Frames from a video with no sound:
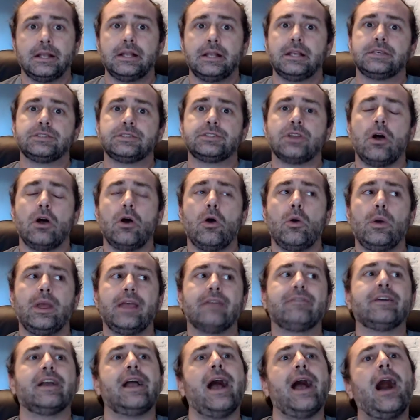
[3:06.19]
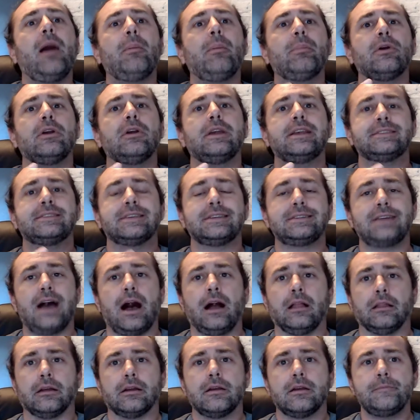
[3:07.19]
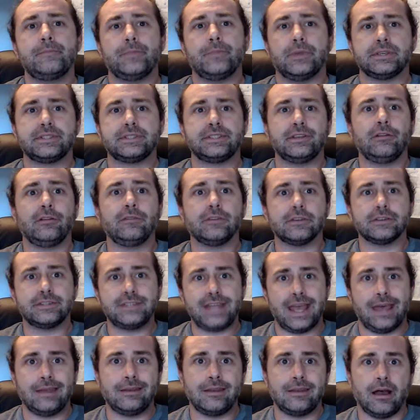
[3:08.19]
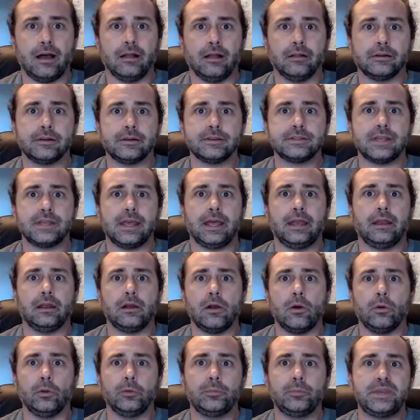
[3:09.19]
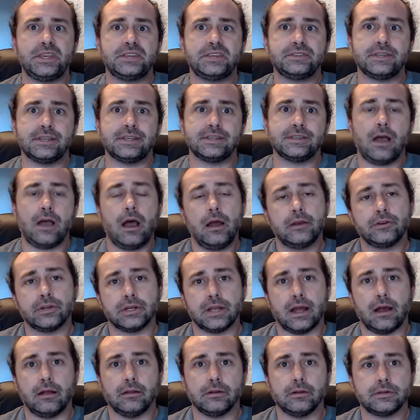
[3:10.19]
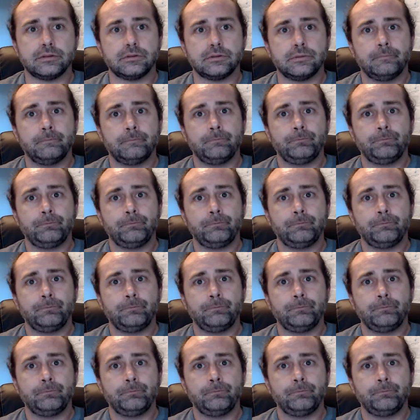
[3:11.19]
So if a copper is $1, a silver is $10, and a gold piece is $100.